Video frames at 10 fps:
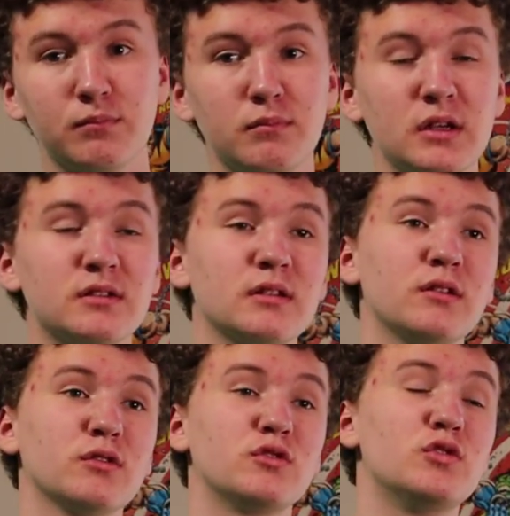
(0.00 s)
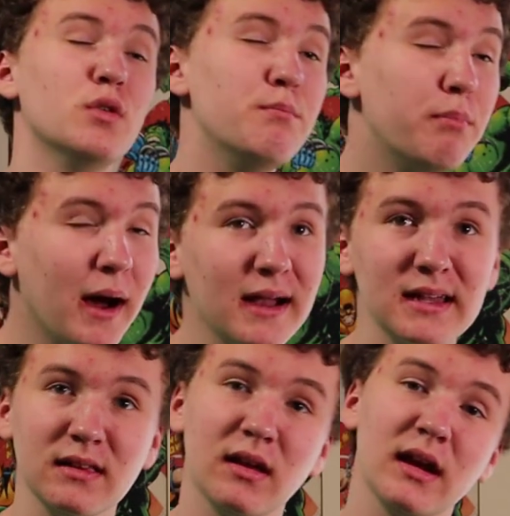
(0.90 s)
misunderstood
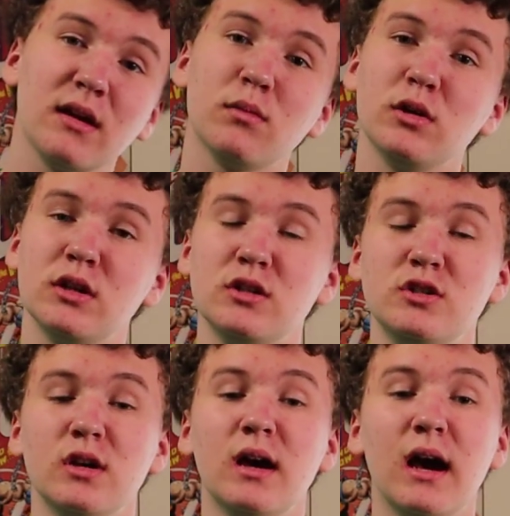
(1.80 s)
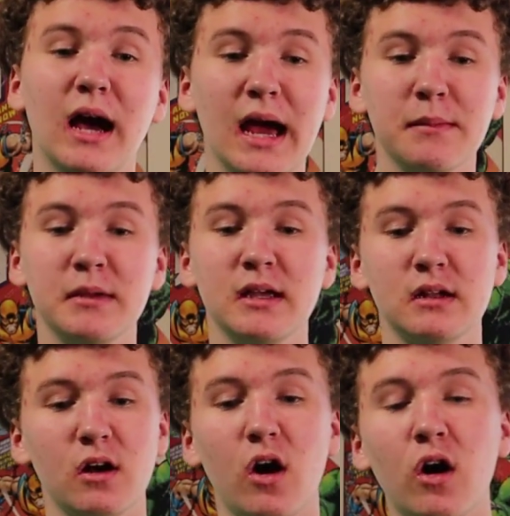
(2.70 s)
body language, I
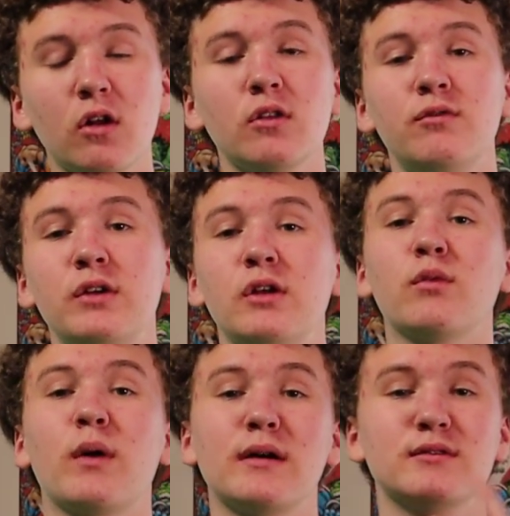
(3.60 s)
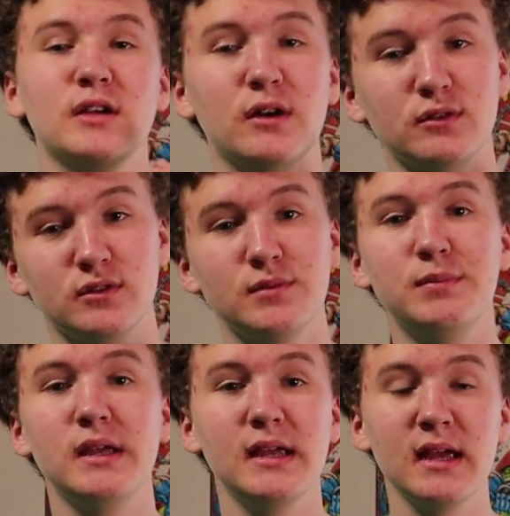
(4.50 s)
mean, all of it rounds out to
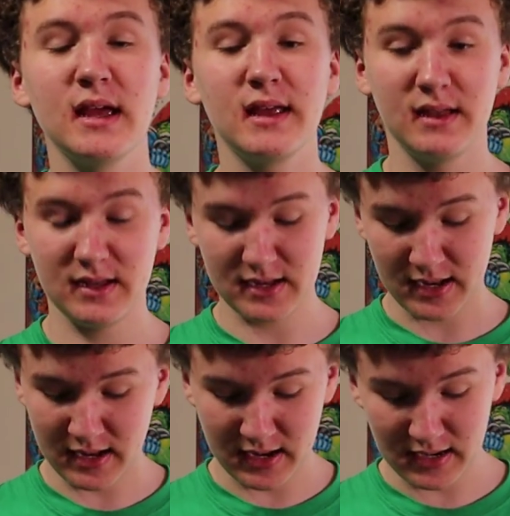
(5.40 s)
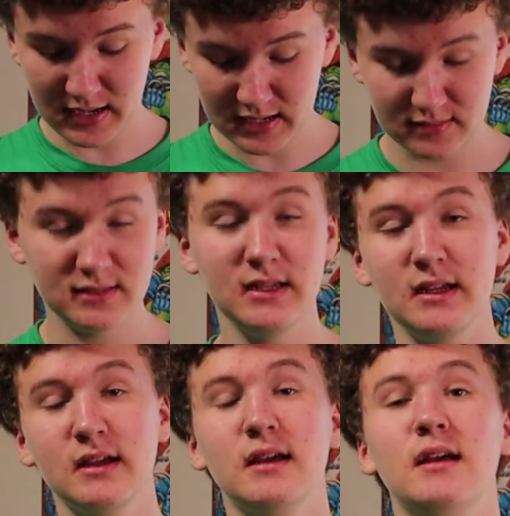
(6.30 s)
be a
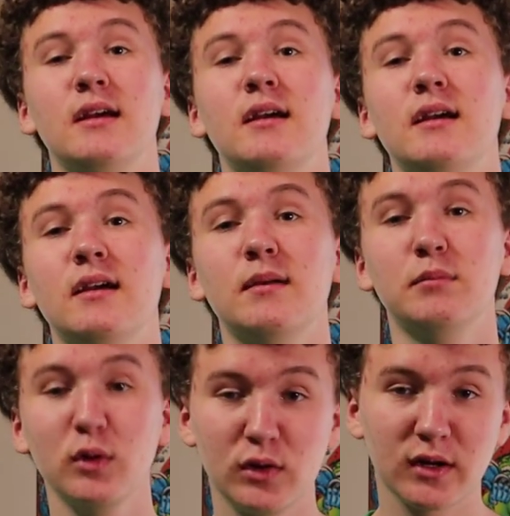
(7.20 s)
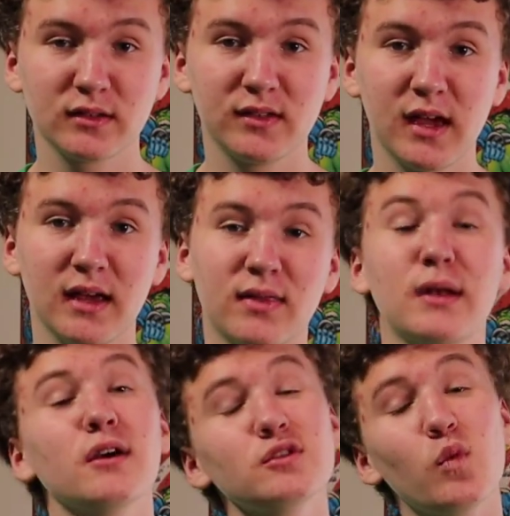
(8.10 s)
hissy blue-tongued skink
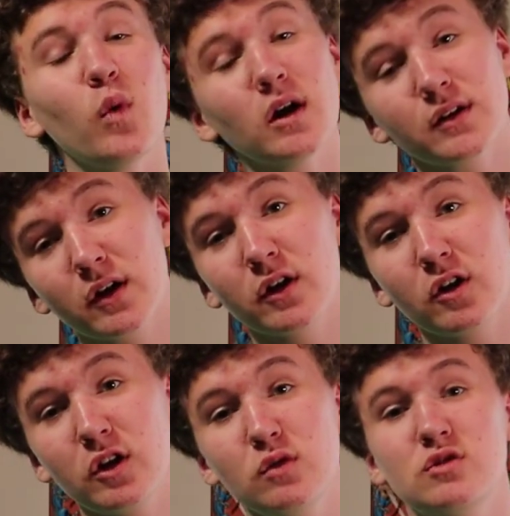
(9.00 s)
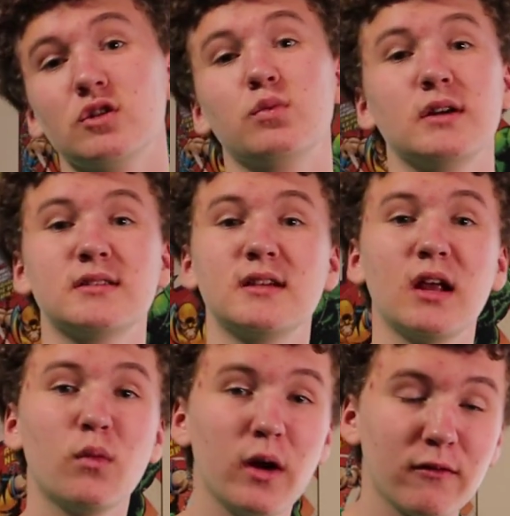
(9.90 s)
that doesn't want to hurt you, just wants to
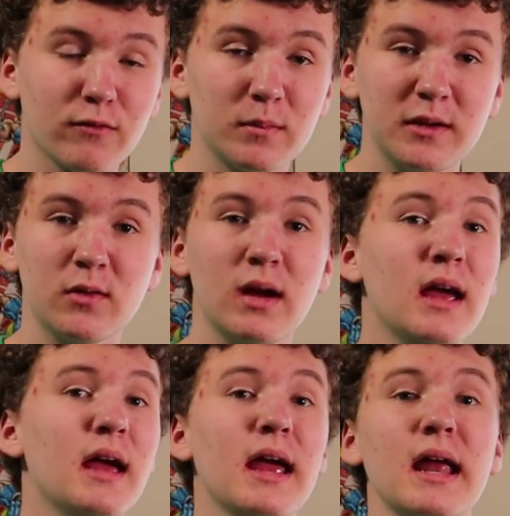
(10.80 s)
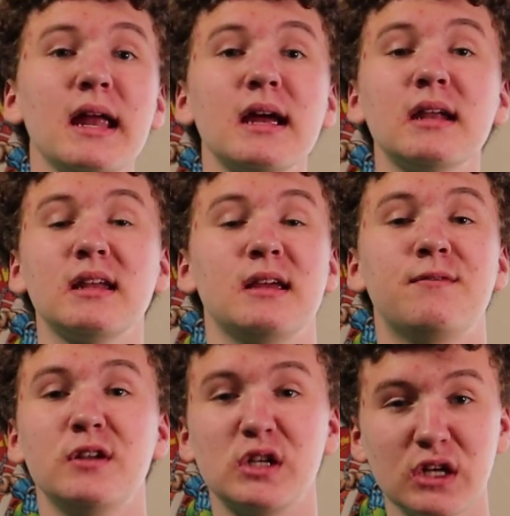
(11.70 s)
get away from you. And
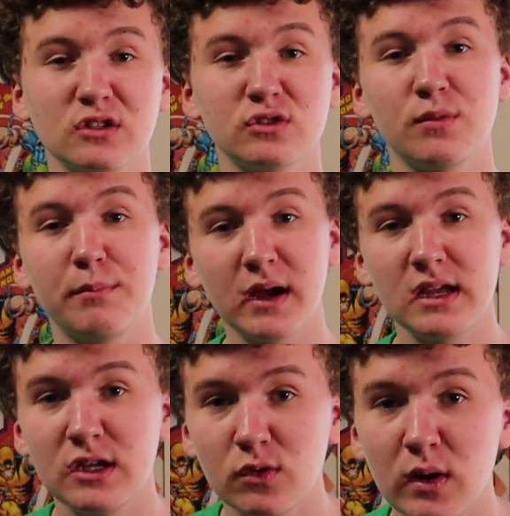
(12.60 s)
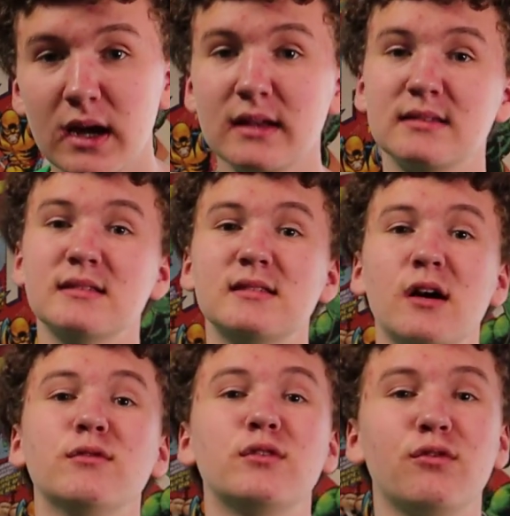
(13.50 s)
if it does bite you, it's in
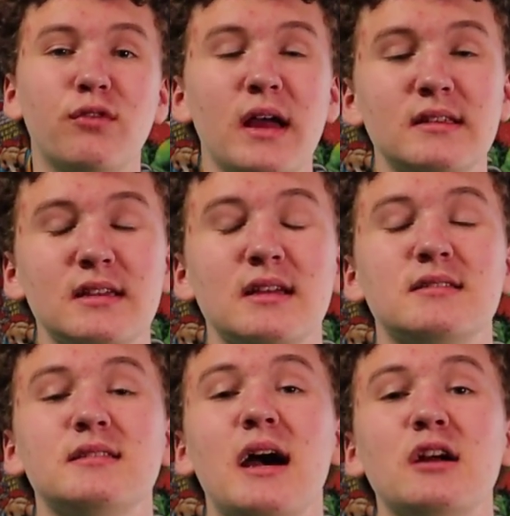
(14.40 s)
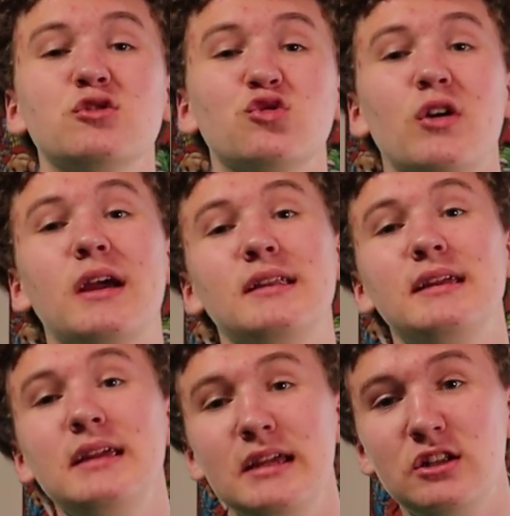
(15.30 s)
self-defense. It's not trying
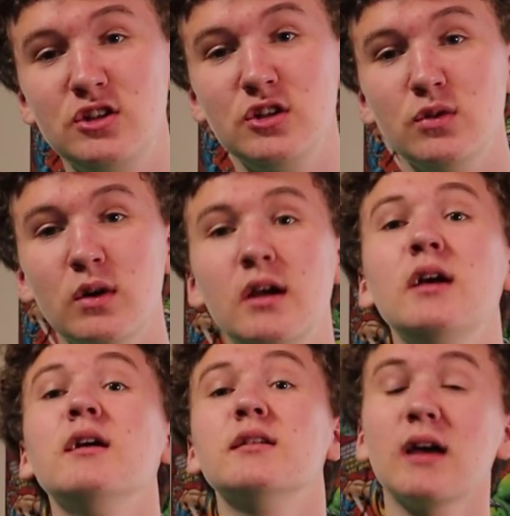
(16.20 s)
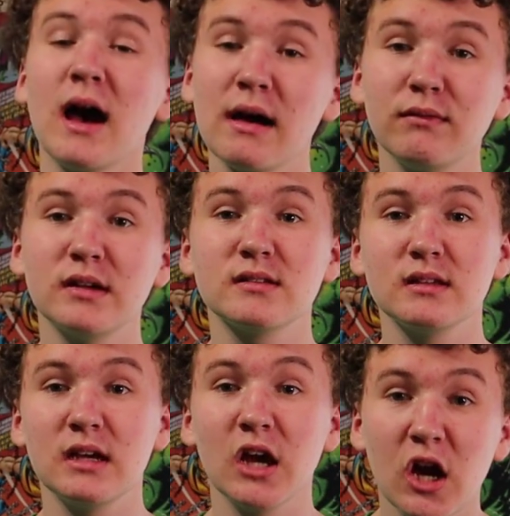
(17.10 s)
to eat you, because
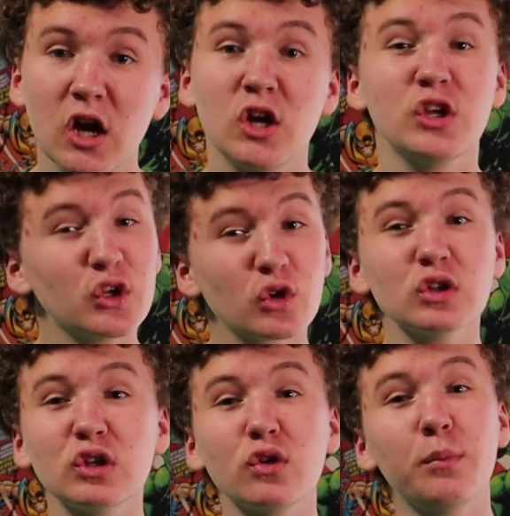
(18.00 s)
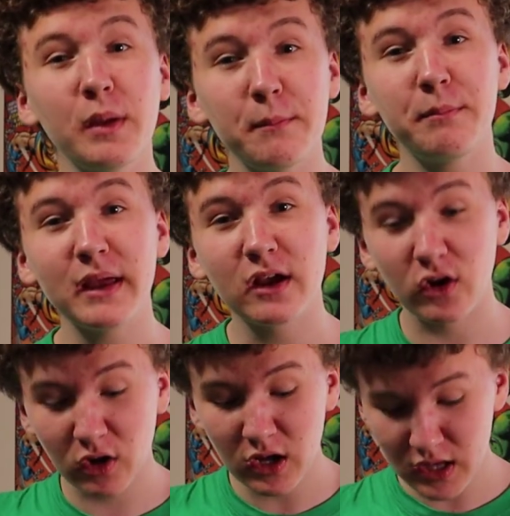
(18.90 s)
obviously you're a little bit
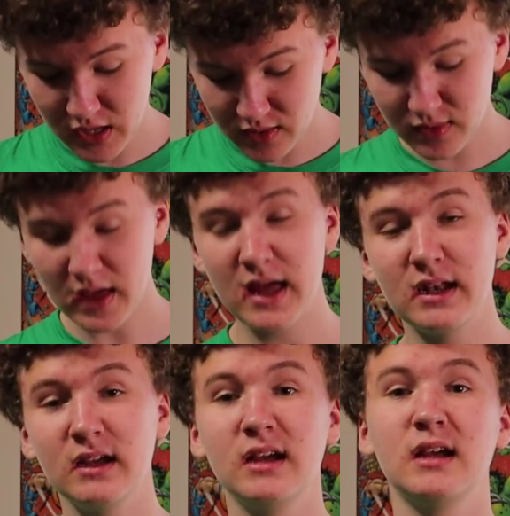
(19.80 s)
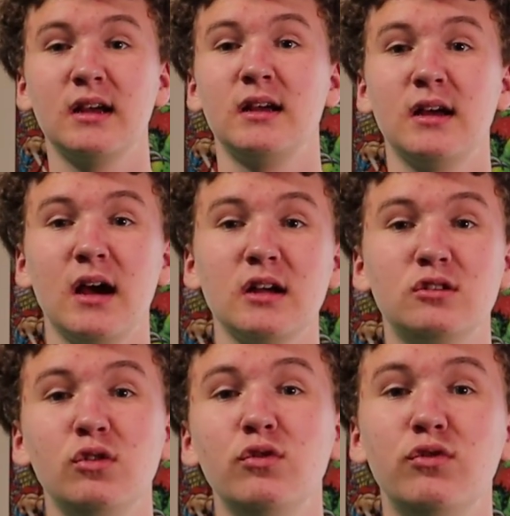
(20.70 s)
bigger than a
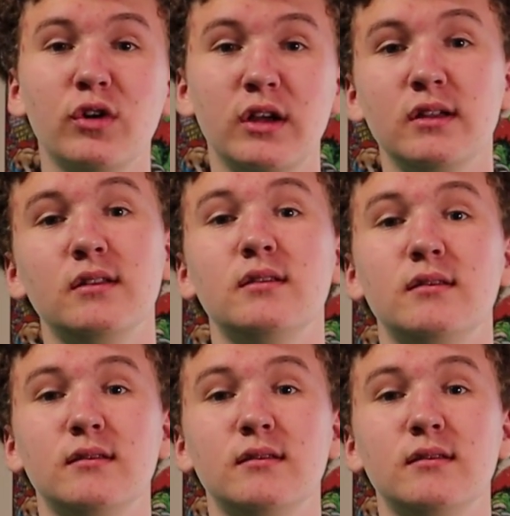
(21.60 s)
2-foot